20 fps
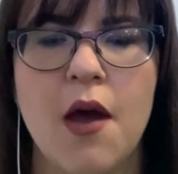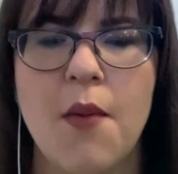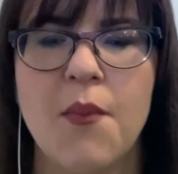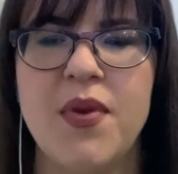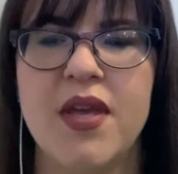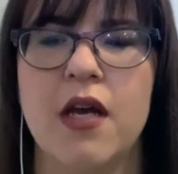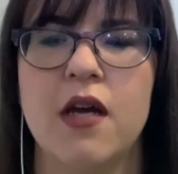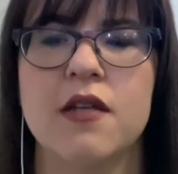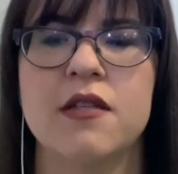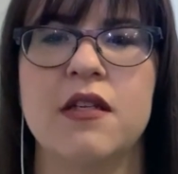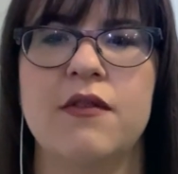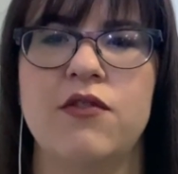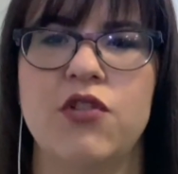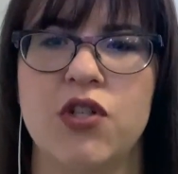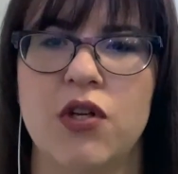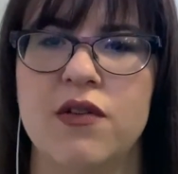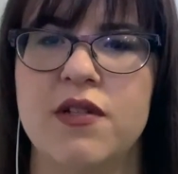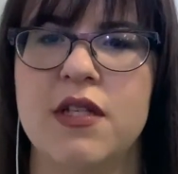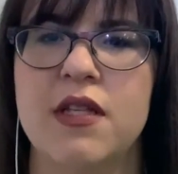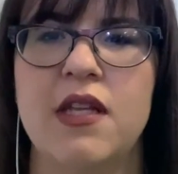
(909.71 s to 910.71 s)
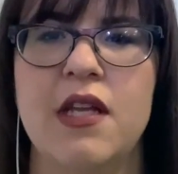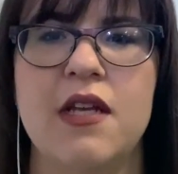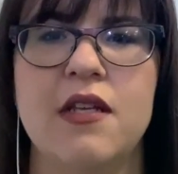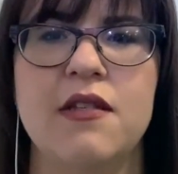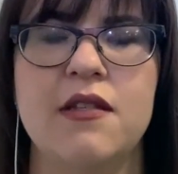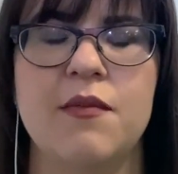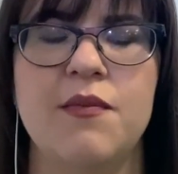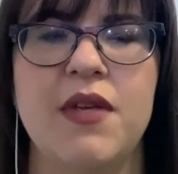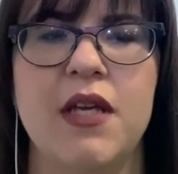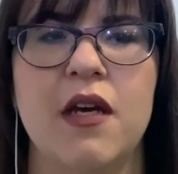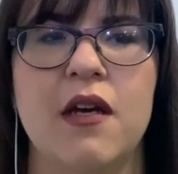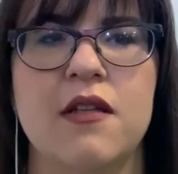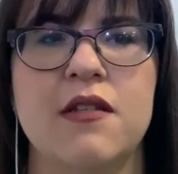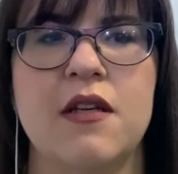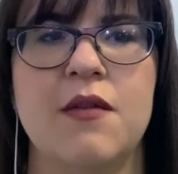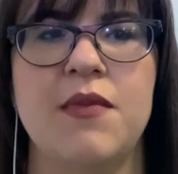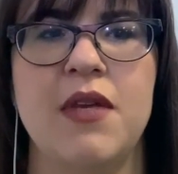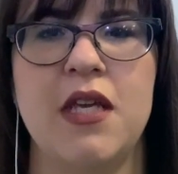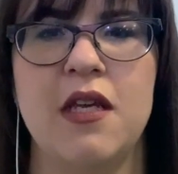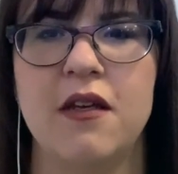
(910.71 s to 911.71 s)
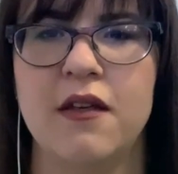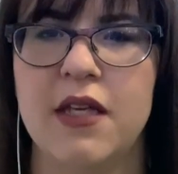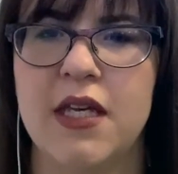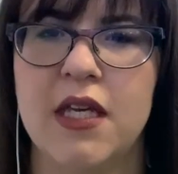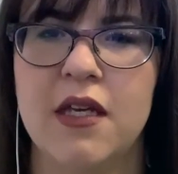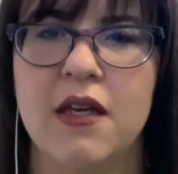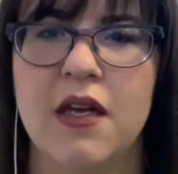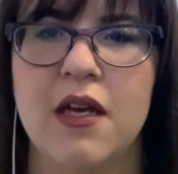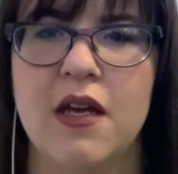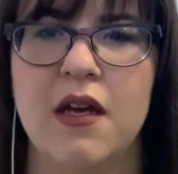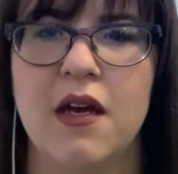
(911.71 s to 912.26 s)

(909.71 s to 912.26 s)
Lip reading: because I've chosen this and because I'm healing,